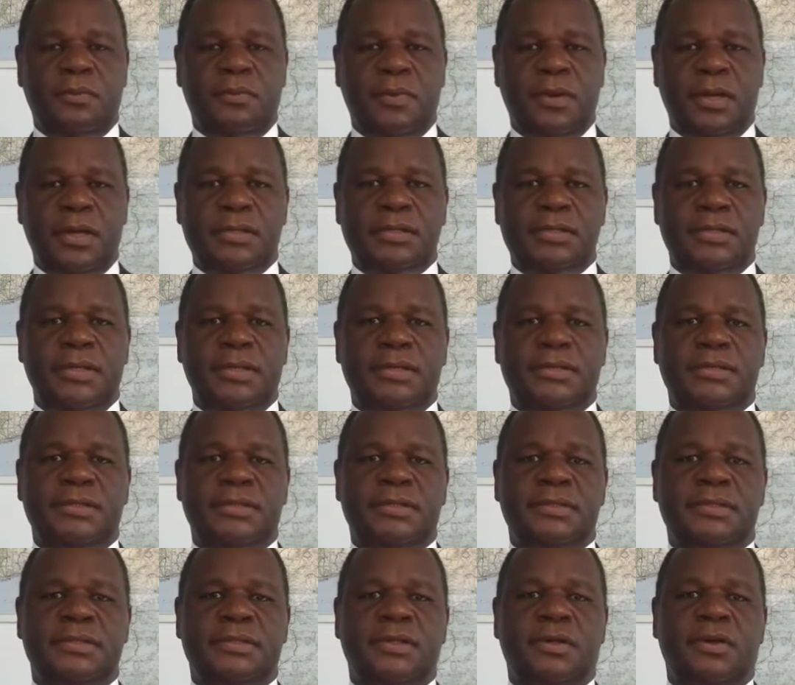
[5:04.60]
or
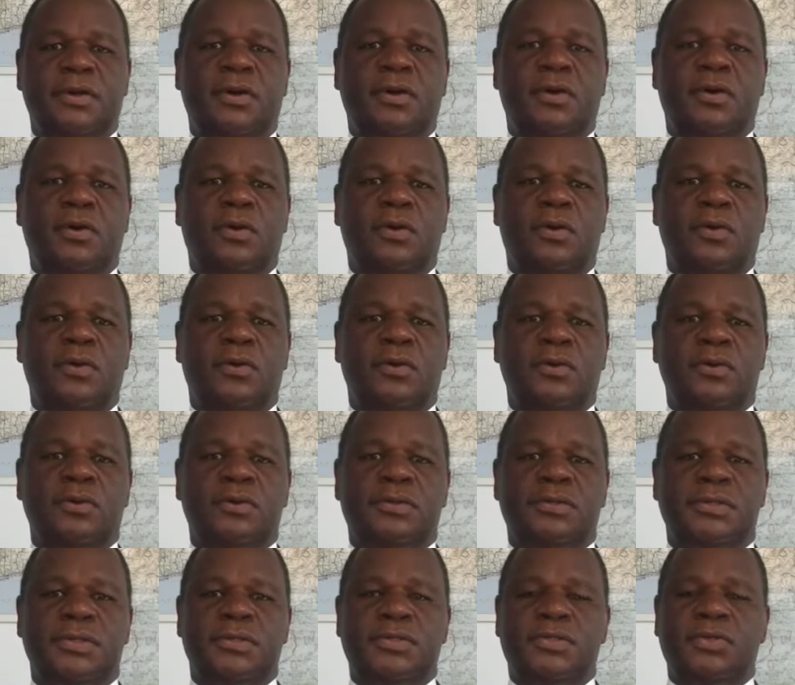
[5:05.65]
processes, or
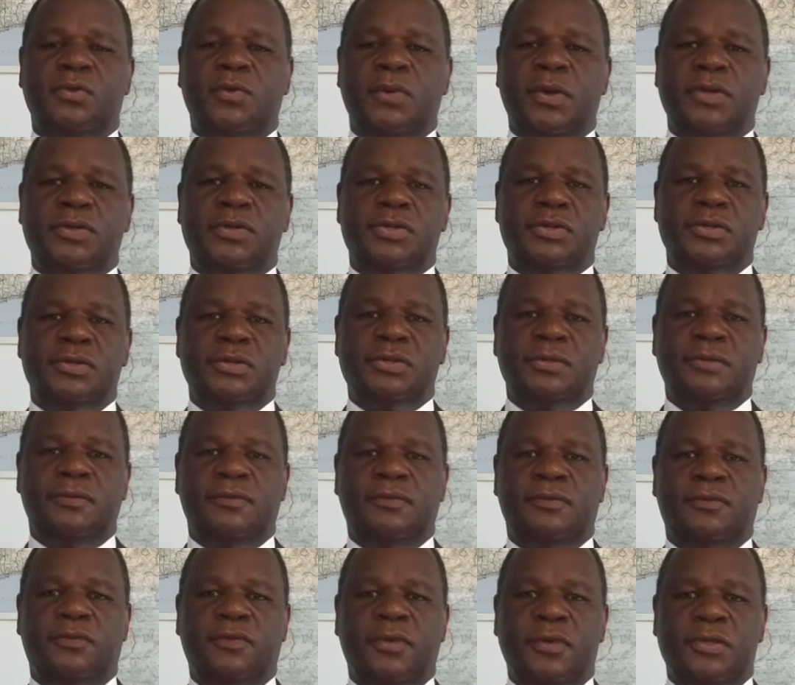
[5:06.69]
situations
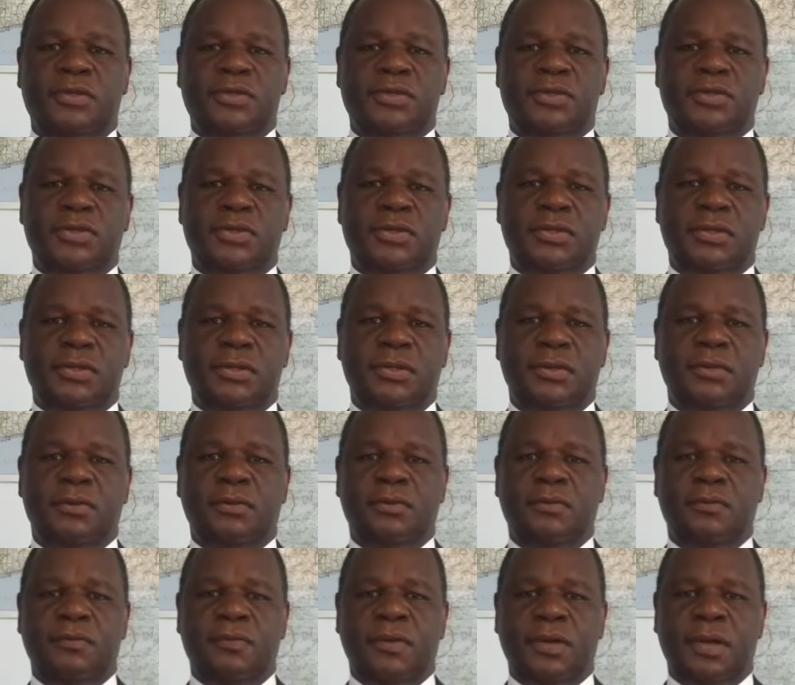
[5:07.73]
of transition
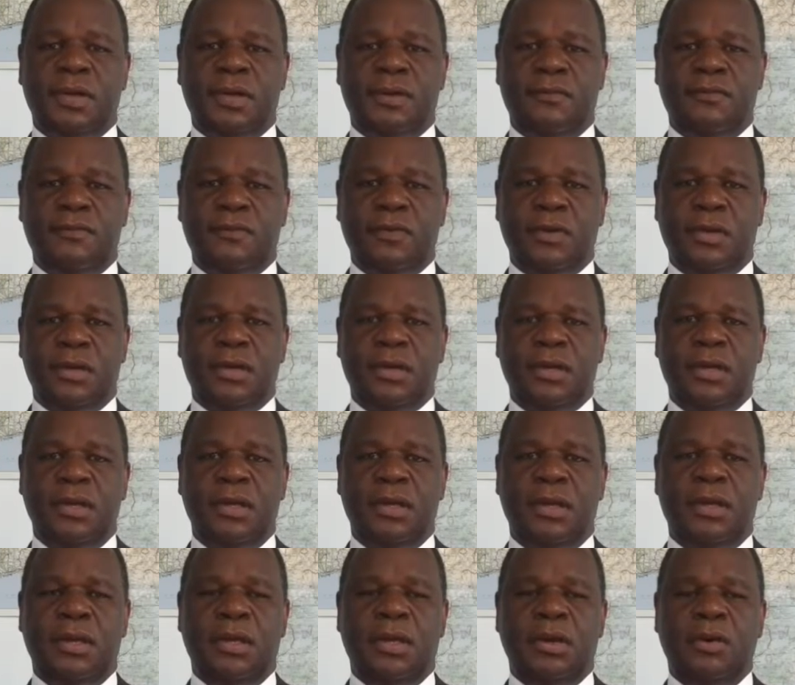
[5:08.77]
or recovery.
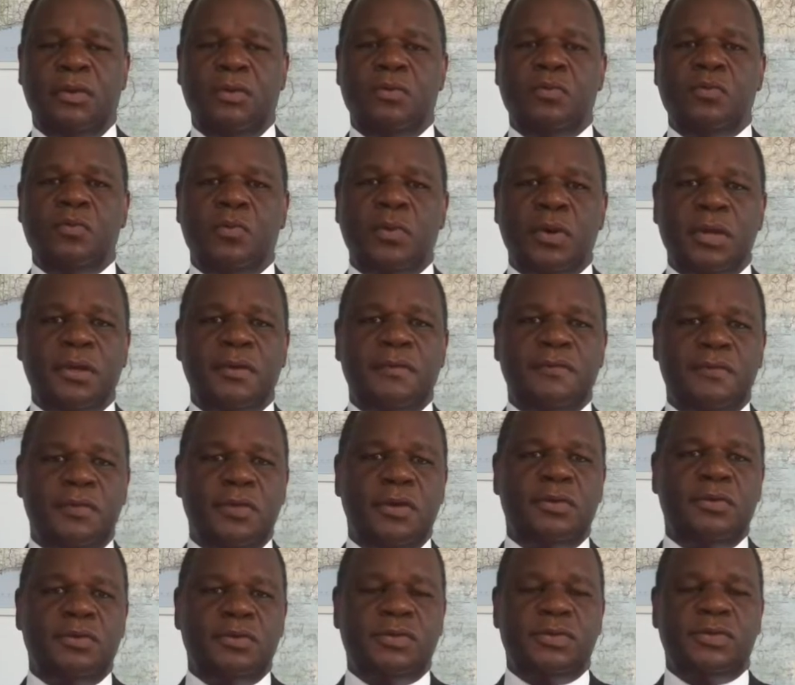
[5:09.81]
One of
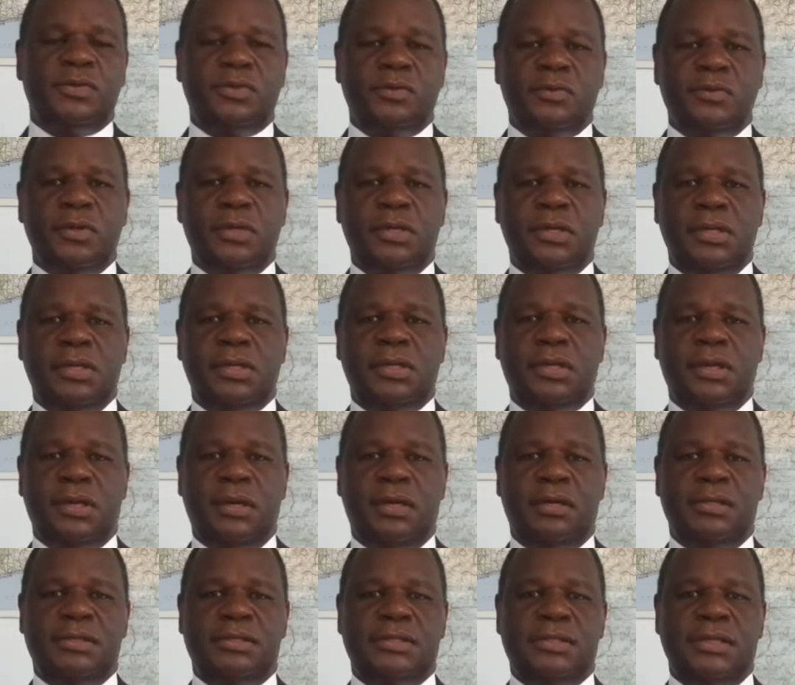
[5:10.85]
those three
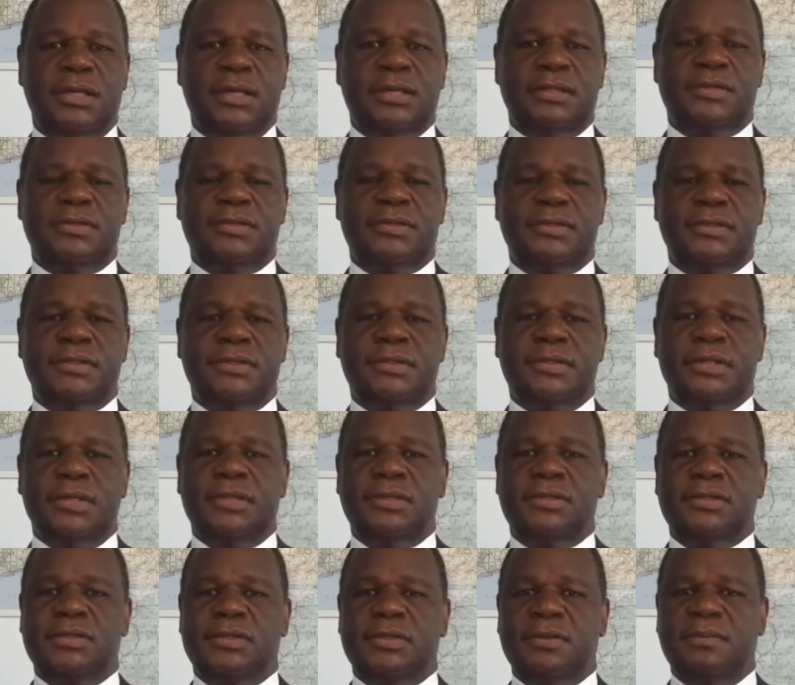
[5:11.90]
contexts
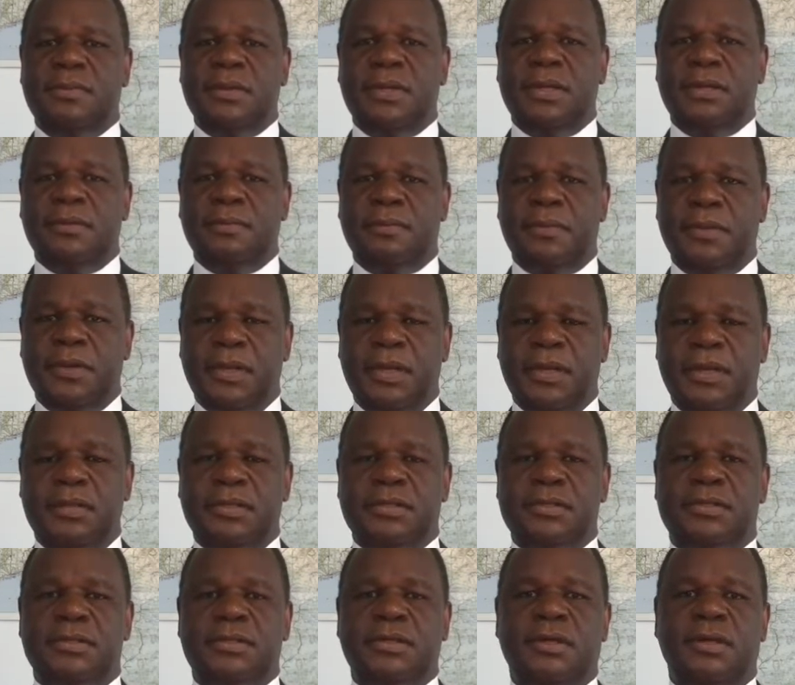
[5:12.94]
needs to be in
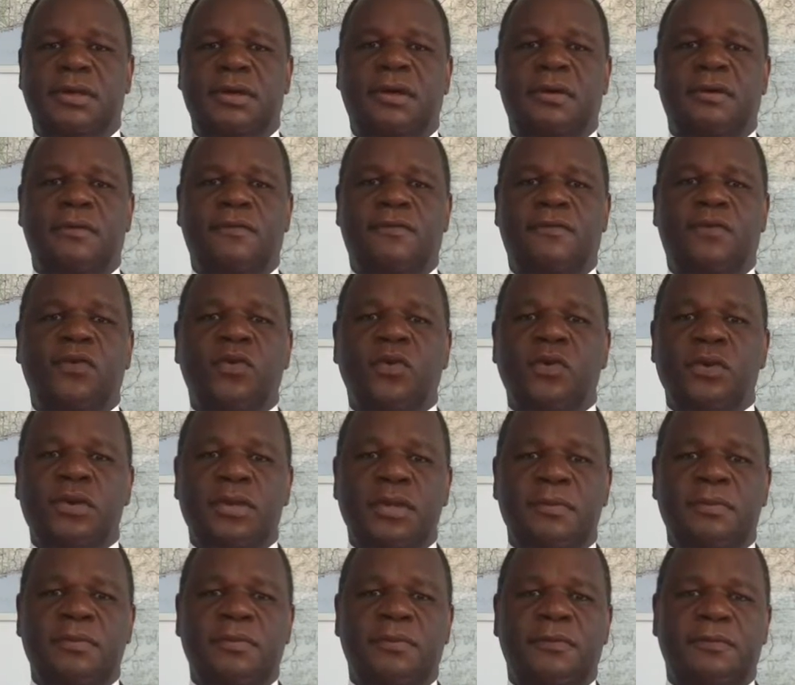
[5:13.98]
place for
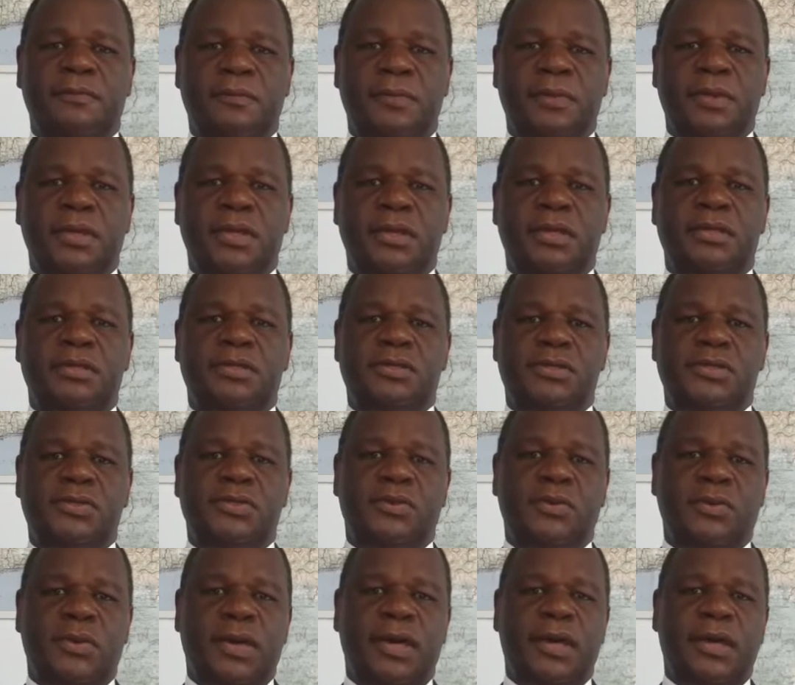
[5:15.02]
WFP
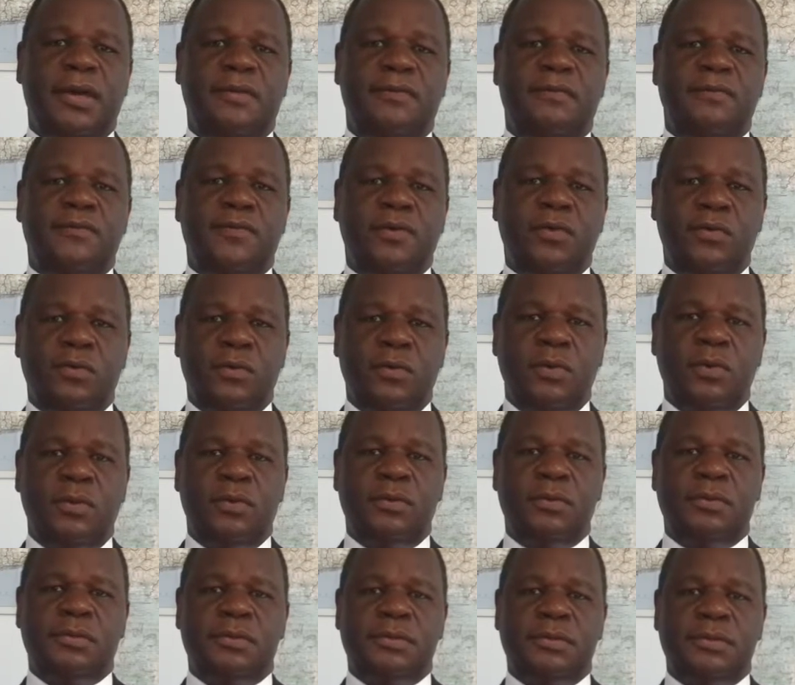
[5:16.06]
to have a
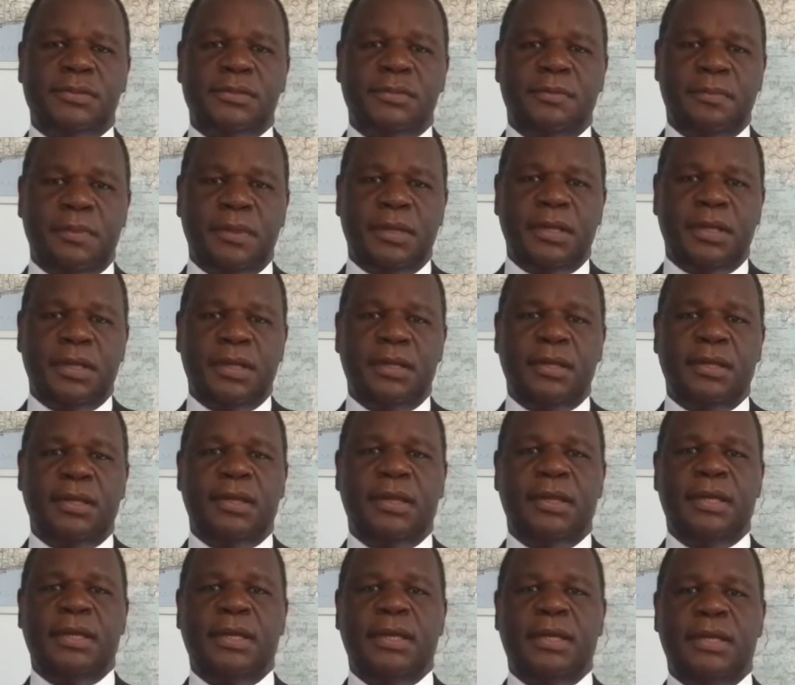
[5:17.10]
role to play
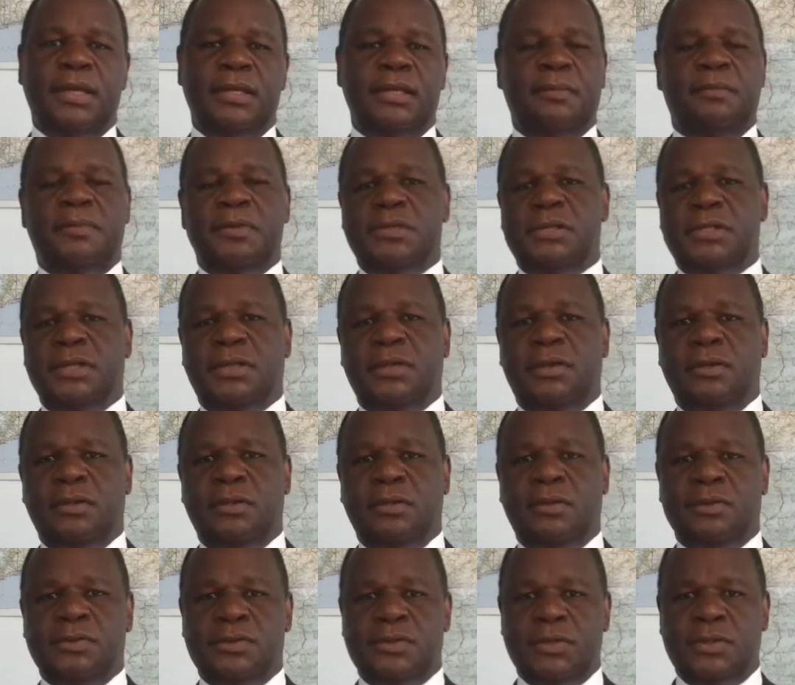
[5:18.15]
in a
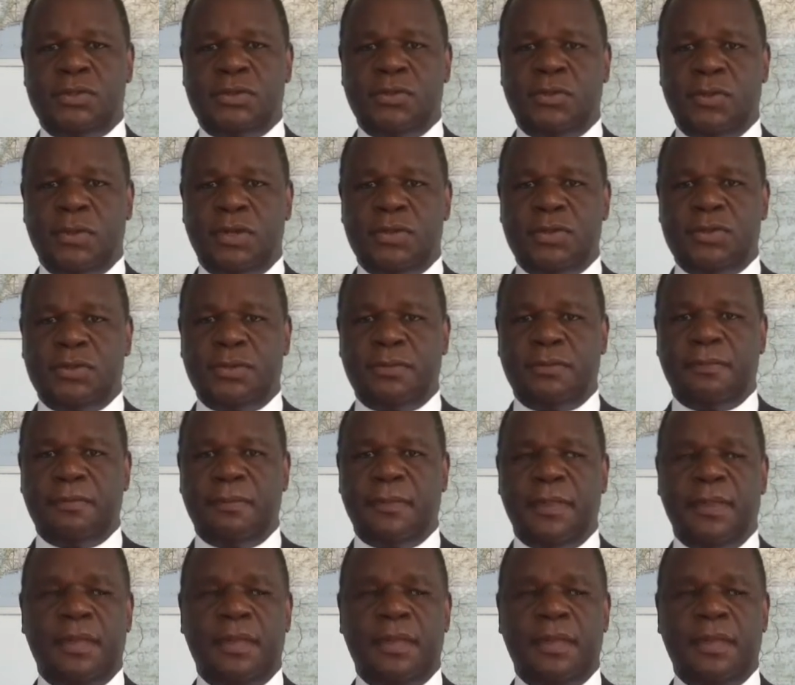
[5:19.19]
particular situation.